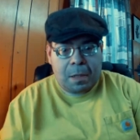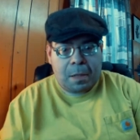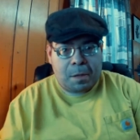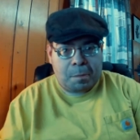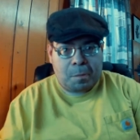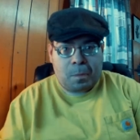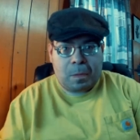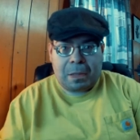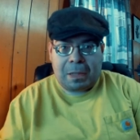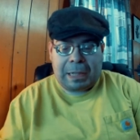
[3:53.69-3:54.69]
um,
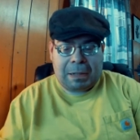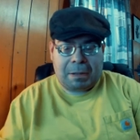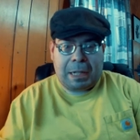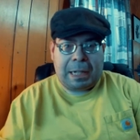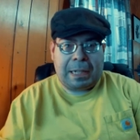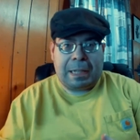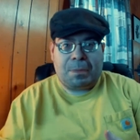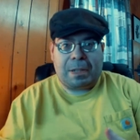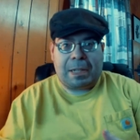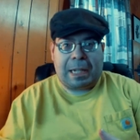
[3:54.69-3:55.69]
see how good I did
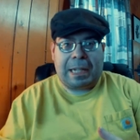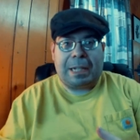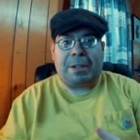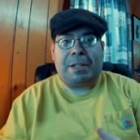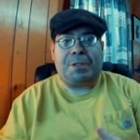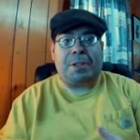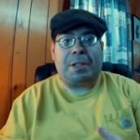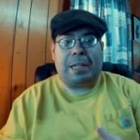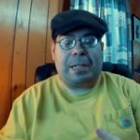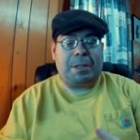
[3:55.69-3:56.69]
once I get it transferred
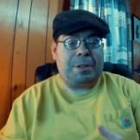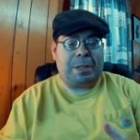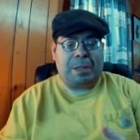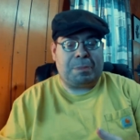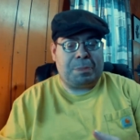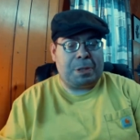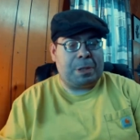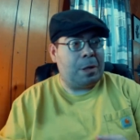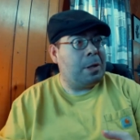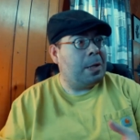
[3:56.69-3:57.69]
to, to the
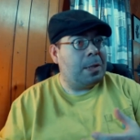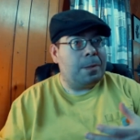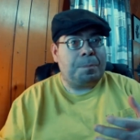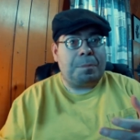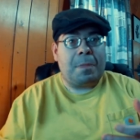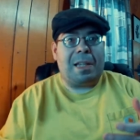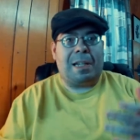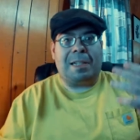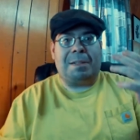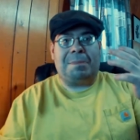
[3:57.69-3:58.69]
computer.
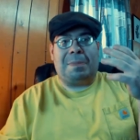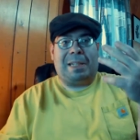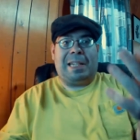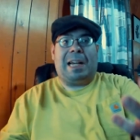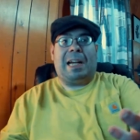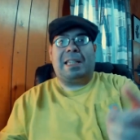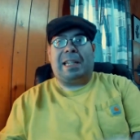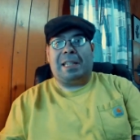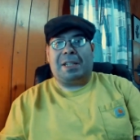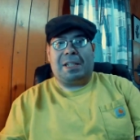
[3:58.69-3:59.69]
Um, but yeah, I
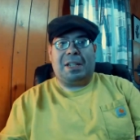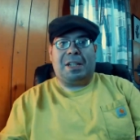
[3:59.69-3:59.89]
think this is